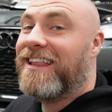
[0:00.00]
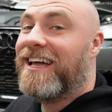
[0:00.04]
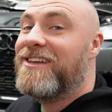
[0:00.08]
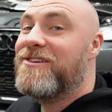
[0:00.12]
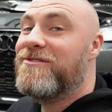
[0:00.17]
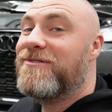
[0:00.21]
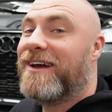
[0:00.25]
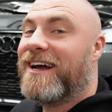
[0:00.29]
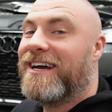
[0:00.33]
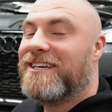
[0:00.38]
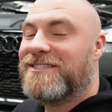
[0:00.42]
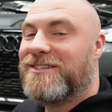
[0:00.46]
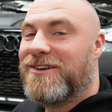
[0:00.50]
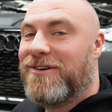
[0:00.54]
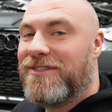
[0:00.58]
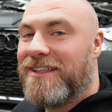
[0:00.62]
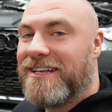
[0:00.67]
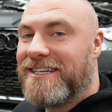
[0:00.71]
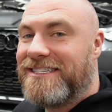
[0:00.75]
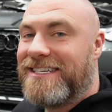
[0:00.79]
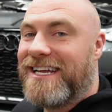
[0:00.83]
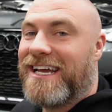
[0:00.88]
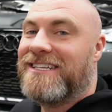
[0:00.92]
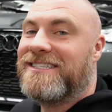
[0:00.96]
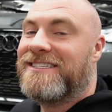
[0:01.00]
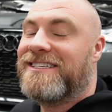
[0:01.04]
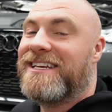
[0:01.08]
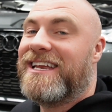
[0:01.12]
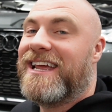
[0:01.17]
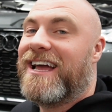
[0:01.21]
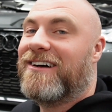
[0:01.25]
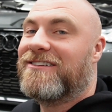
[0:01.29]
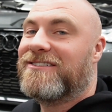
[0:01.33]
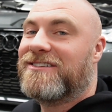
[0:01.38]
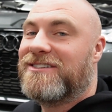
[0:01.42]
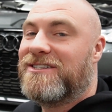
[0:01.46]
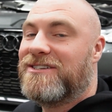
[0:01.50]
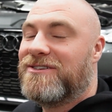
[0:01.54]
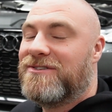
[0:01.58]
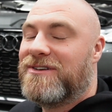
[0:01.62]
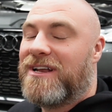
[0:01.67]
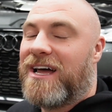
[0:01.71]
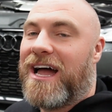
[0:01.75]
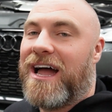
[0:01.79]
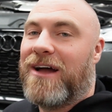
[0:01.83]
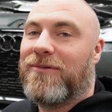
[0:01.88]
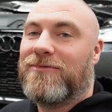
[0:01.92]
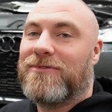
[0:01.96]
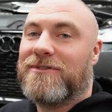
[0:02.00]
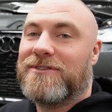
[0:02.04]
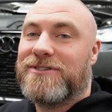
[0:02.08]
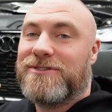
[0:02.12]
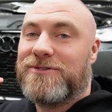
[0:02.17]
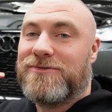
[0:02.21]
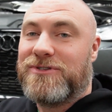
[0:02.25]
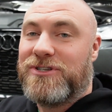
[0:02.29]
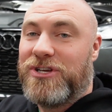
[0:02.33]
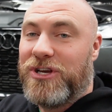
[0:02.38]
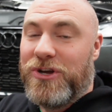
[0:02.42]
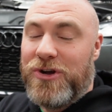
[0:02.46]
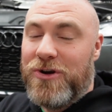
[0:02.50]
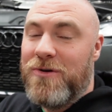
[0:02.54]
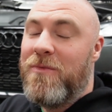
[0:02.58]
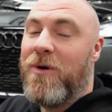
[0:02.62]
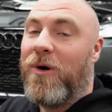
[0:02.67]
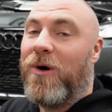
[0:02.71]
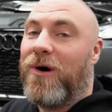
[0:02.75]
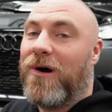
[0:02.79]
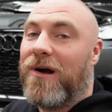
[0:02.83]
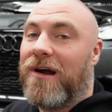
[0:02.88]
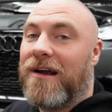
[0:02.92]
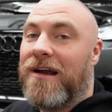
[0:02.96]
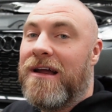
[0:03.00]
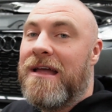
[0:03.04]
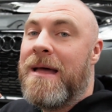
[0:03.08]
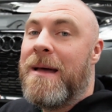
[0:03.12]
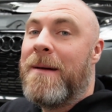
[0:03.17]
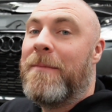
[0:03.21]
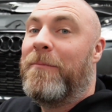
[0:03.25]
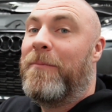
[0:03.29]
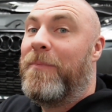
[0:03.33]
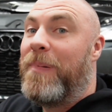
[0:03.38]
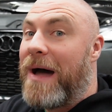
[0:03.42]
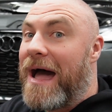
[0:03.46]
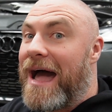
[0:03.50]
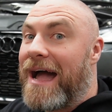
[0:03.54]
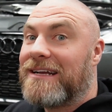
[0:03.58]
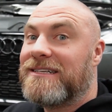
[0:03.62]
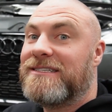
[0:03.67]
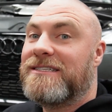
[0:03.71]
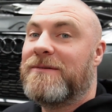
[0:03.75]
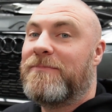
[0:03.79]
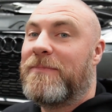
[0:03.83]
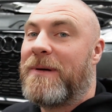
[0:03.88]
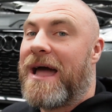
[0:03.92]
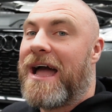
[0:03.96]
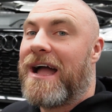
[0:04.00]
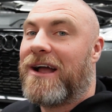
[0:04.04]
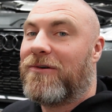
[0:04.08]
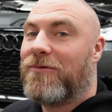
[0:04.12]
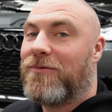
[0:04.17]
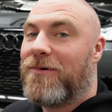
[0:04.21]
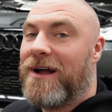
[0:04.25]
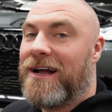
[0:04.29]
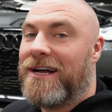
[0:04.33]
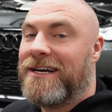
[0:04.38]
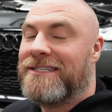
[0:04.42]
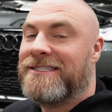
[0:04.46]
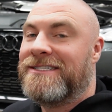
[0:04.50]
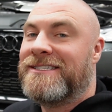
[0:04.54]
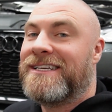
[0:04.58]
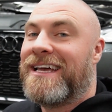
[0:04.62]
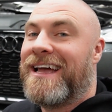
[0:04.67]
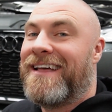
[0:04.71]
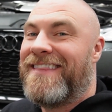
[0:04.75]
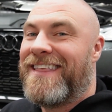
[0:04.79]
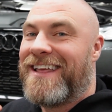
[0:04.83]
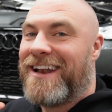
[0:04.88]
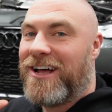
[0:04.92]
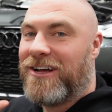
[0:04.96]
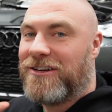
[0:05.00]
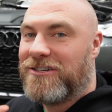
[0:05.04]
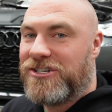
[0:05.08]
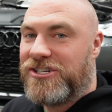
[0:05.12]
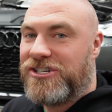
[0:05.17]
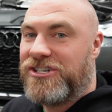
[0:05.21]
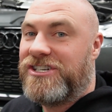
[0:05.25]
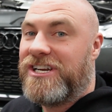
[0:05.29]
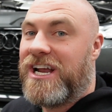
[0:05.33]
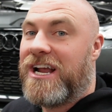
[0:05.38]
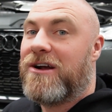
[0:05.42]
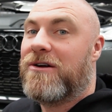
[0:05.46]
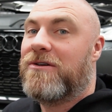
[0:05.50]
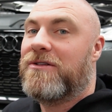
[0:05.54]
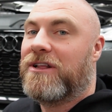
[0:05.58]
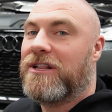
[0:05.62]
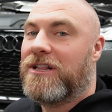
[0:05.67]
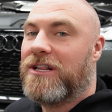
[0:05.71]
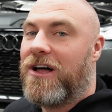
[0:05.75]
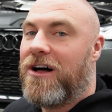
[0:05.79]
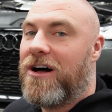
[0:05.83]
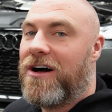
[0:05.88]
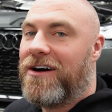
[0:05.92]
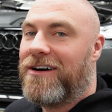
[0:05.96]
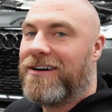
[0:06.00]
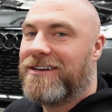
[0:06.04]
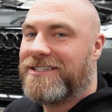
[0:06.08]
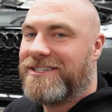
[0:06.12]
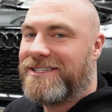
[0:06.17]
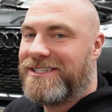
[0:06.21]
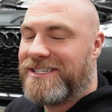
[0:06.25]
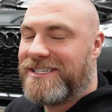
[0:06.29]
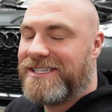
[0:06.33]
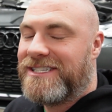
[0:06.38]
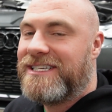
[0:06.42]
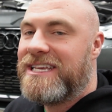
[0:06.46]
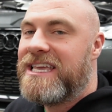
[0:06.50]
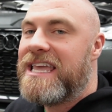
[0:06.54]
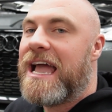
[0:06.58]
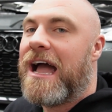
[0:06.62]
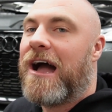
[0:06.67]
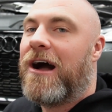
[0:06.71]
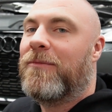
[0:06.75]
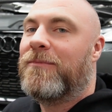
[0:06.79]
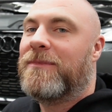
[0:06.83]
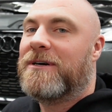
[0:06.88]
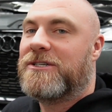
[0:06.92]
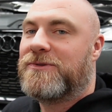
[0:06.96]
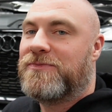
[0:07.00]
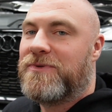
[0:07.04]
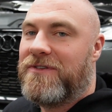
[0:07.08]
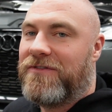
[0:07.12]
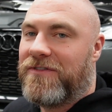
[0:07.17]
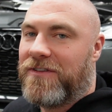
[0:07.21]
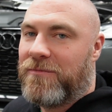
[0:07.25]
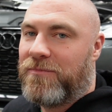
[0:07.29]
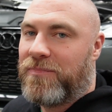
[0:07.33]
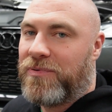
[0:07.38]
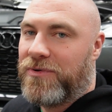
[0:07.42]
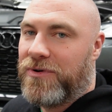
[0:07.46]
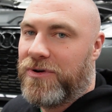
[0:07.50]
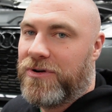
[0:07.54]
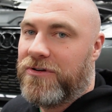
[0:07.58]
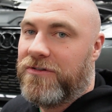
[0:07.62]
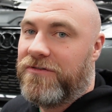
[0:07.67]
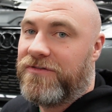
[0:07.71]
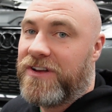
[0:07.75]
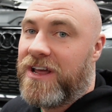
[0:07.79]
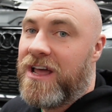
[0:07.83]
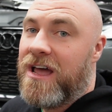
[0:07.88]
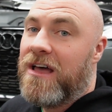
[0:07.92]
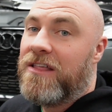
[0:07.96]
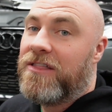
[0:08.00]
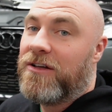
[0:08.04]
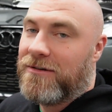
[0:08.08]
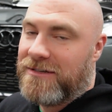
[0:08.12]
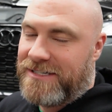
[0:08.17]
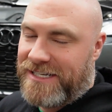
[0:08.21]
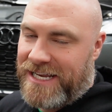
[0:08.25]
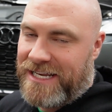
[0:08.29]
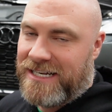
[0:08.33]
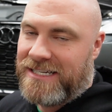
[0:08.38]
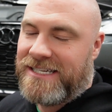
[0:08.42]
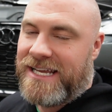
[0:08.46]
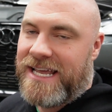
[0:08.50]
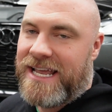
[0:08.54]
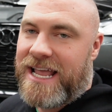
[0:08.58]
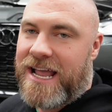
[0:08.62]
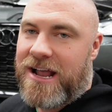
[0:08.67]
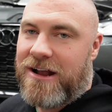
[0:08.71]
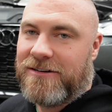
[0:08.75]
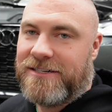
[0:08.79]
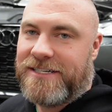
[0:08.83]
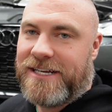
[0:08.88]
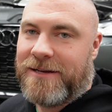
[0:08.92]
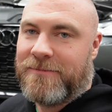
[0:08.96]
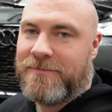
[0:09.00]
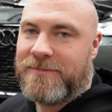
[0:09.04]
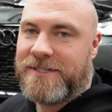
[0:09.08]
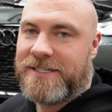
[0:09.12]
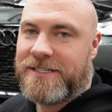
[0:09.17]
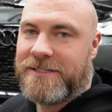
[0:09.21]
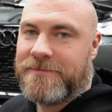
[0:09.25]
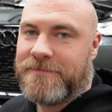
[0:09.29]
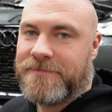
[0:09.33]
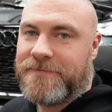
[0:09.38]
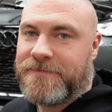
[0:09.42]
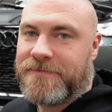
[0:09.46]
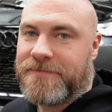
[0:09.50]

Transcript: let you guys know the density altitude. I will do two more back-to-back runs and then I'll share the logs to see how much we've improved those intake air temps.